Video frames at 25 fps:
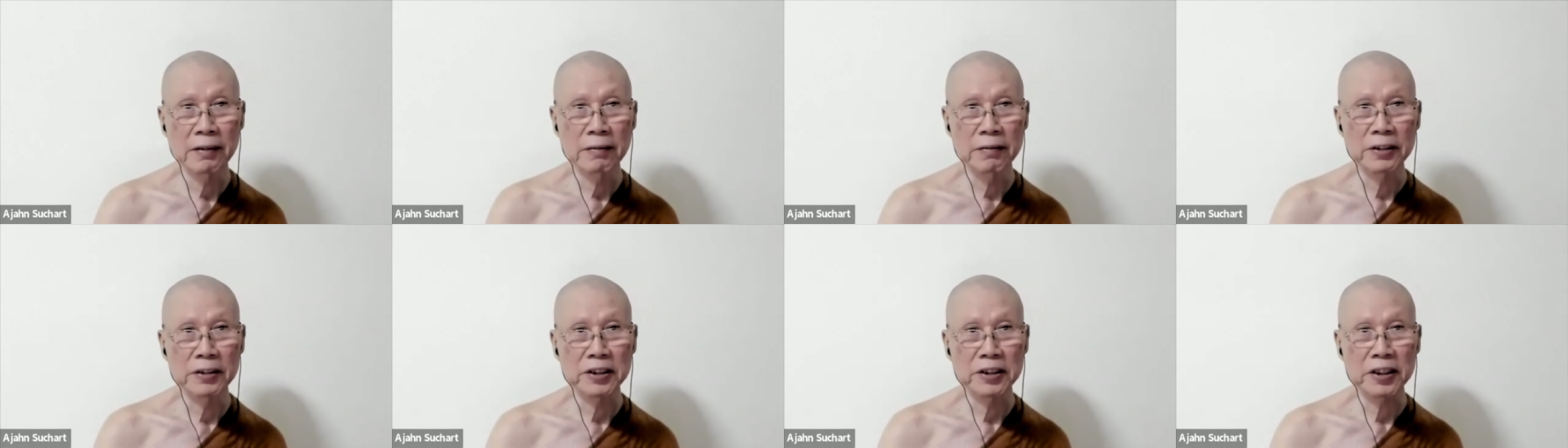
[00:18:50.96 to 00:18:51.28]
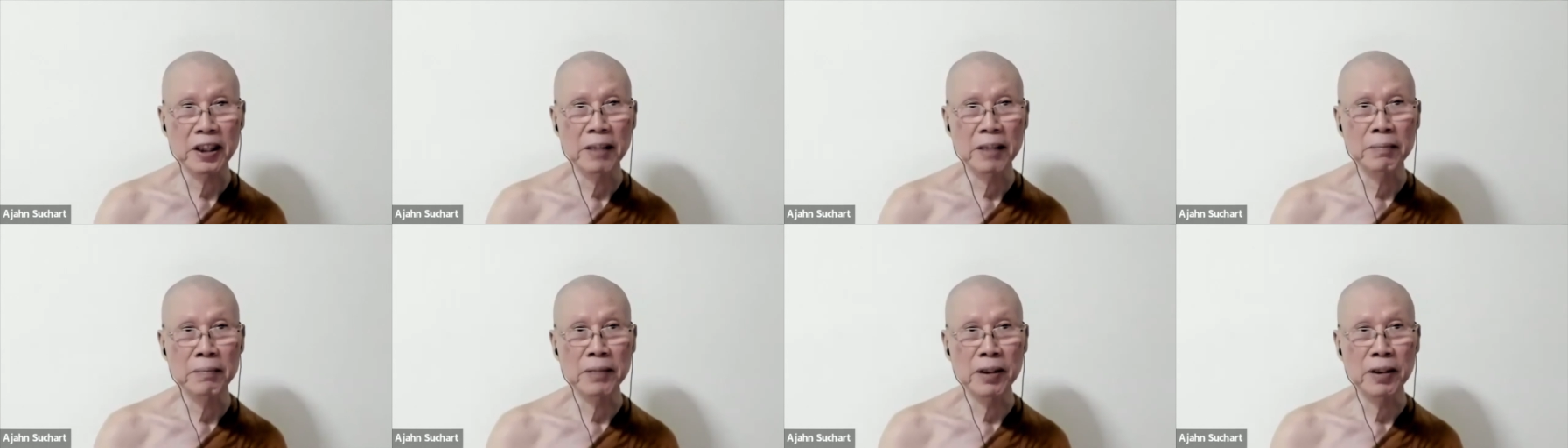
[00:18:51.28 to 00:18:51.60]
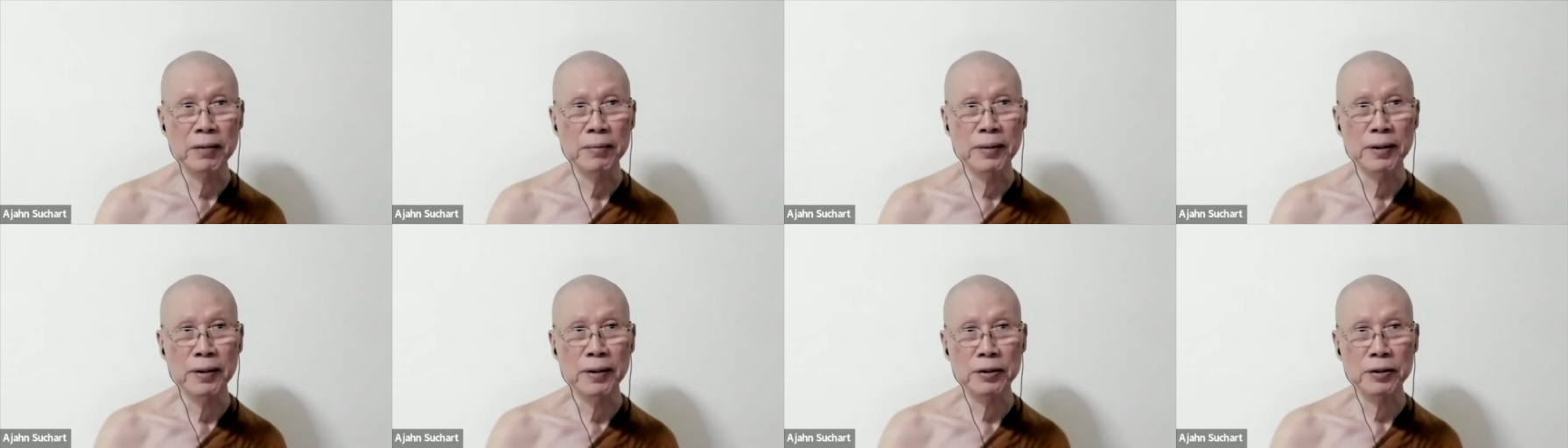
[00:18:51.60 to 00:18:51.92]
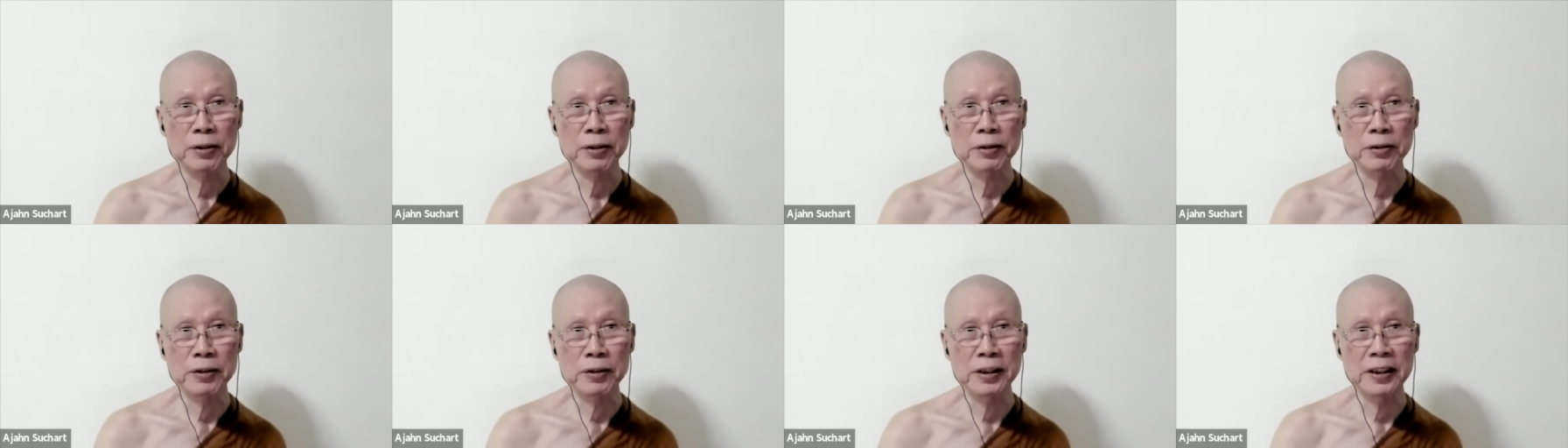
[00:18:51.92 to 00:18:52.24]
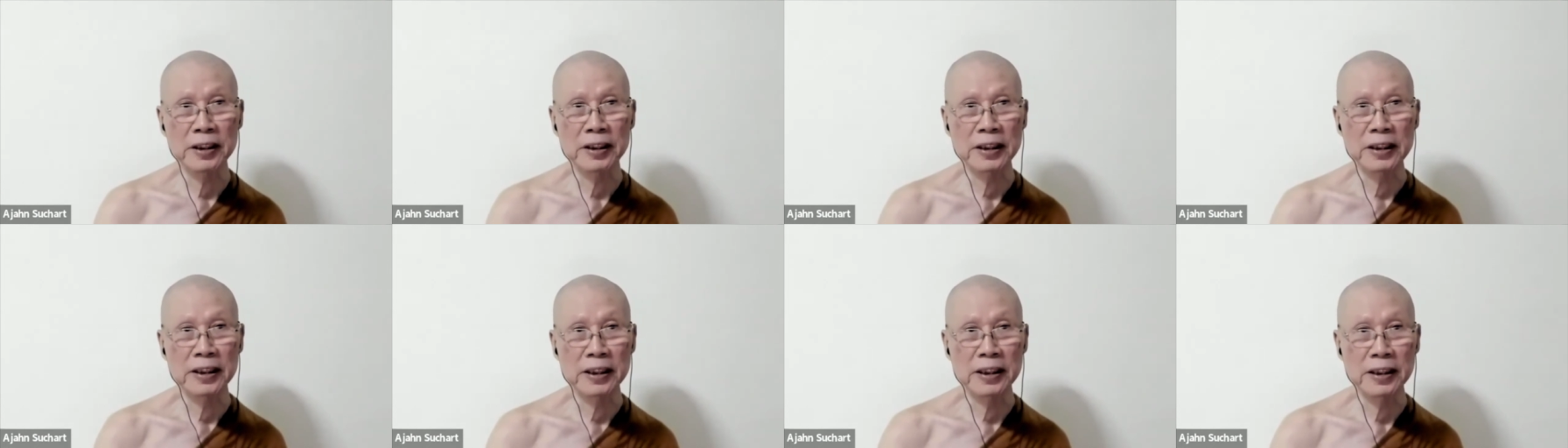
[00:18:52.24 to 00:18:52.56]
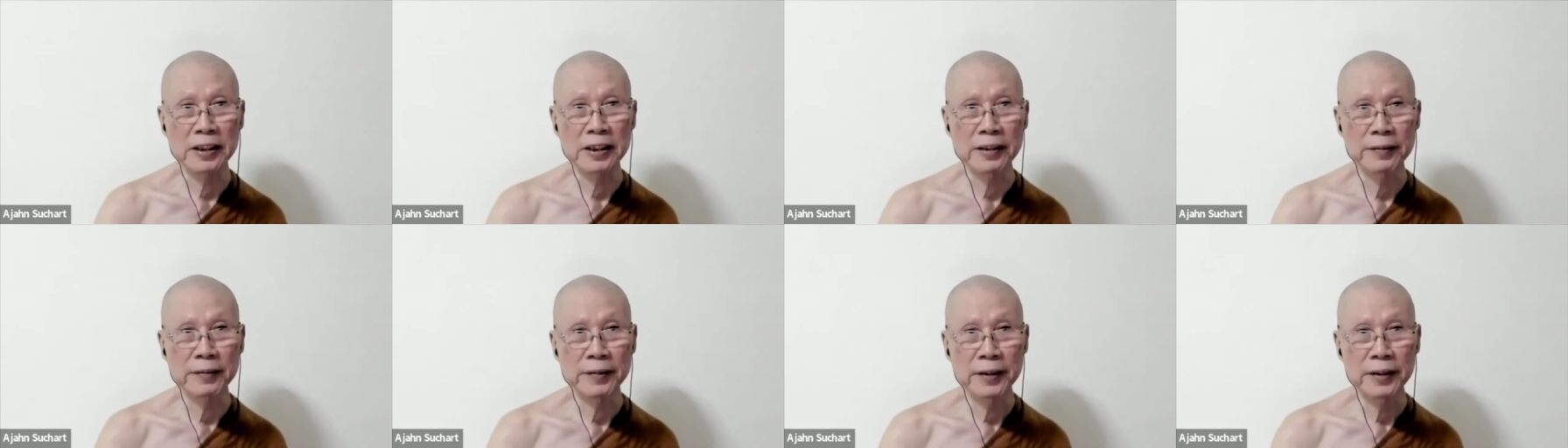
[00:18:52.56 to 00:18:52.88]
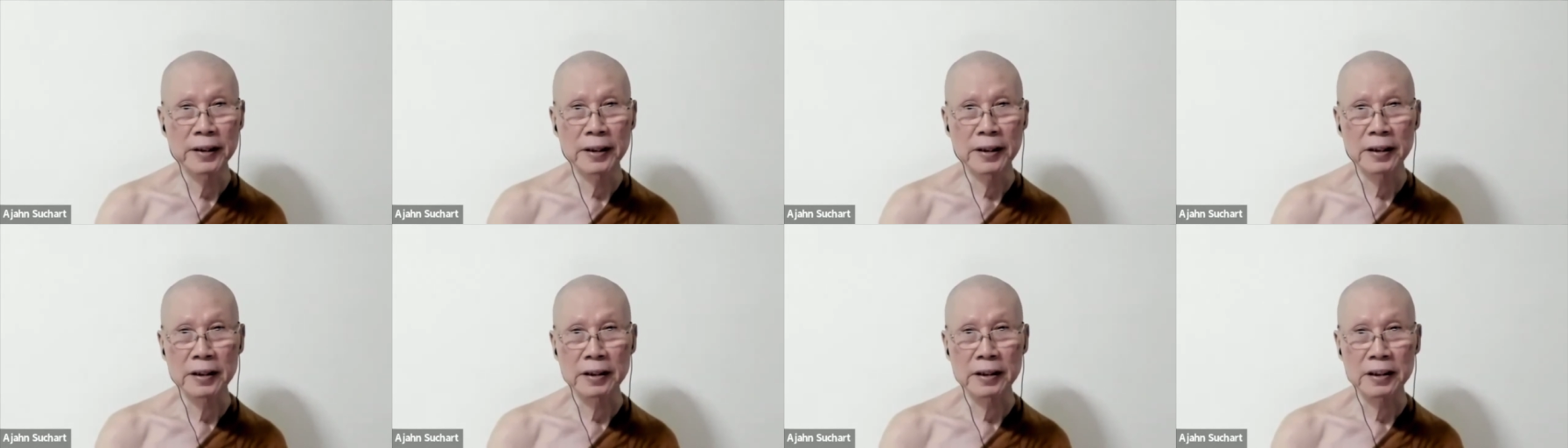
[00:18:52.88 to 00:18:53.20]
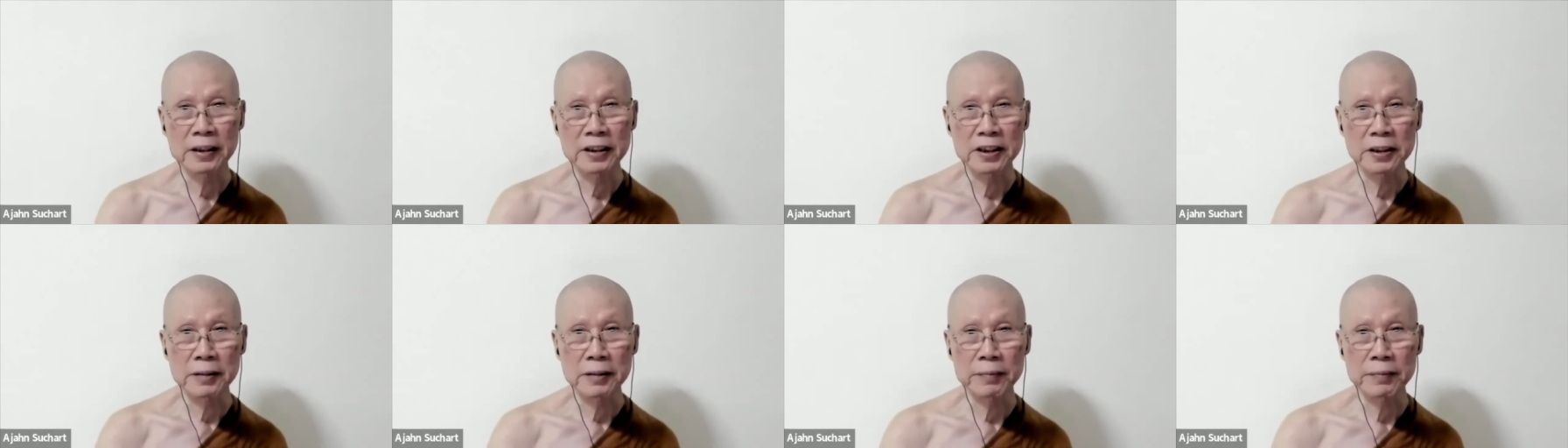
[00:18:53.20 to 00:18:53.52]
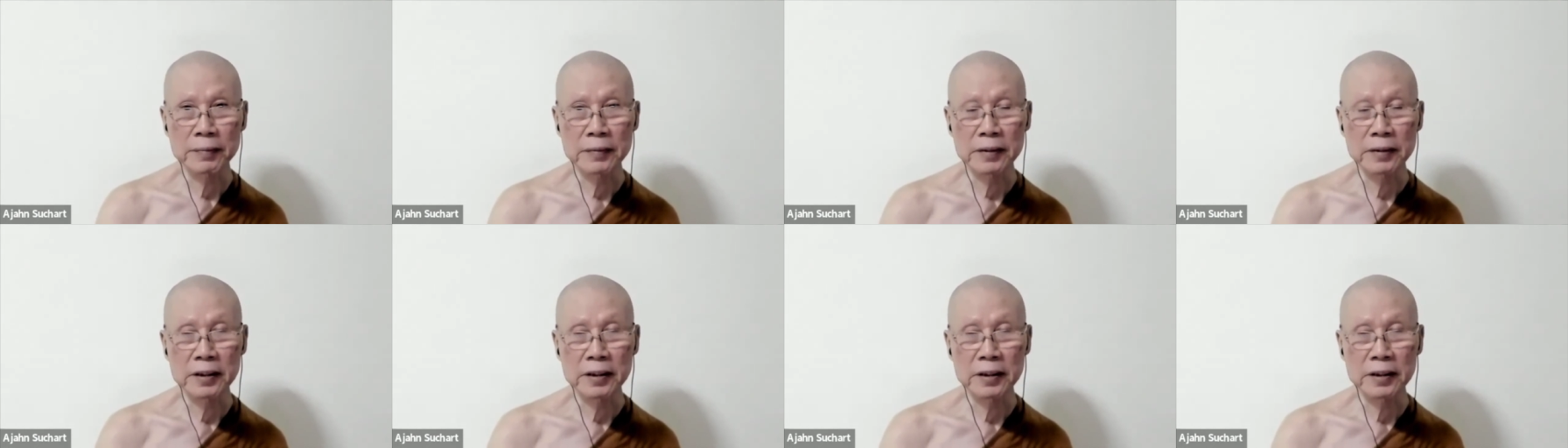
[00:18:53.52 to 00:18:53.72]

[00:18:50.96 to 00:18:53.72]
which comparable to the, the